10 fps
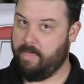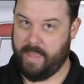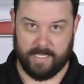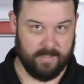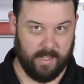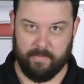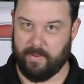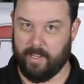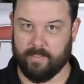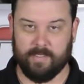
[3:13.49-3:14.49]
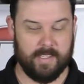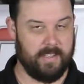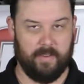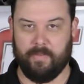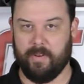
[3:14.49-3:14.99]
That's not fun. That's
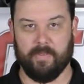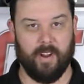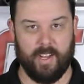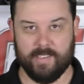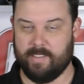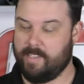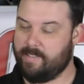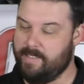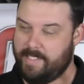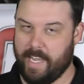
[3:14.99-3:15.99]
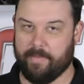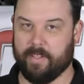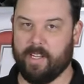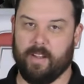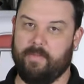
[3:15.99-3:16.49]
not fun for us, and that's
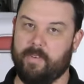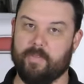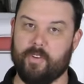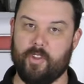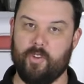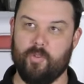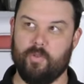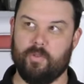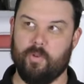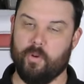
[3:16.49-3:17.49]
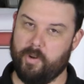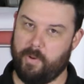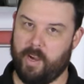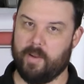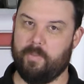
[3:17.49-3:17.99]
definitely not fun for you or your
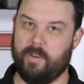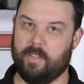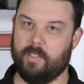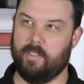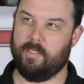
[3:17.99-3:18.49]
pocketbook,